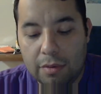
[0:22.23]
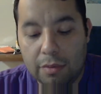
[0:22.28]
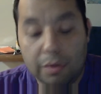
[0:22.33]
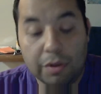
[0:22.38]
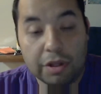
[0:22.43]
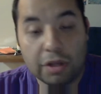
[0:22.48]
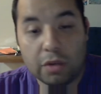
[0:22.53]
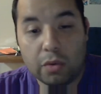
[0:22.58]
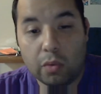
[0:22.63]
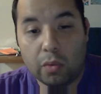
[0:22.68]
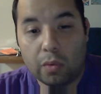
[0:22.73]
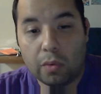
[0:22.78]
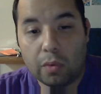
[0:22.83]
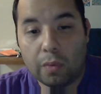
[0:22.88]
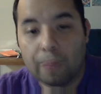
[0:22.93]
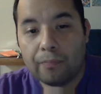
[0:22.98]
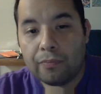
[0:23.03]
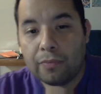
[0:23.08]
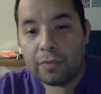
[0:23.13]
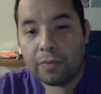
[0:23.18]
really cool
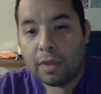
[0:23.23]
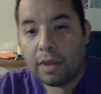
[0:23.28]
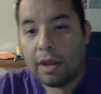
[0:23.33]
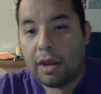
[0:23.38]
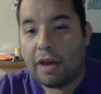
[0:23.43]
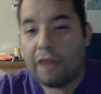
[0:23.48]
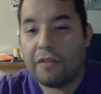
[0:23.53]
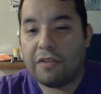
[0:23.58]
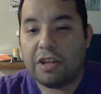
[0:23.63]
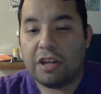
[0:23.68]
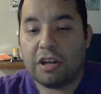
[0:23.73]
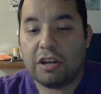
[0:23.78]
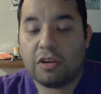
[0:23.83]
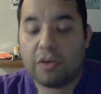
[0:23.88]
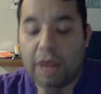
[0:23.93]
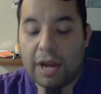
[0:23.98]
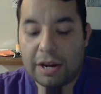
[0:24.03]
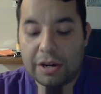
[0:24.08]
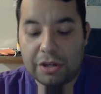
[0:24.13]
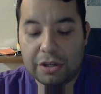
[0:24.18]
and have neat
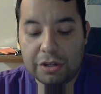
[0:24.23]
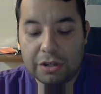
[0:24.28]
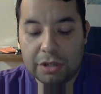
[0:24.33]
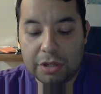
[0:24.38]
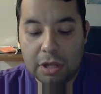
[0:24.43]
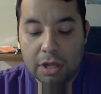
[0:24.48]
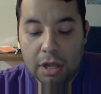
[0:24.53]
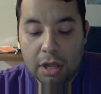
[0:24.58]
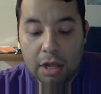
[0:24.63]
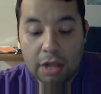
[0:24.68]
interactions.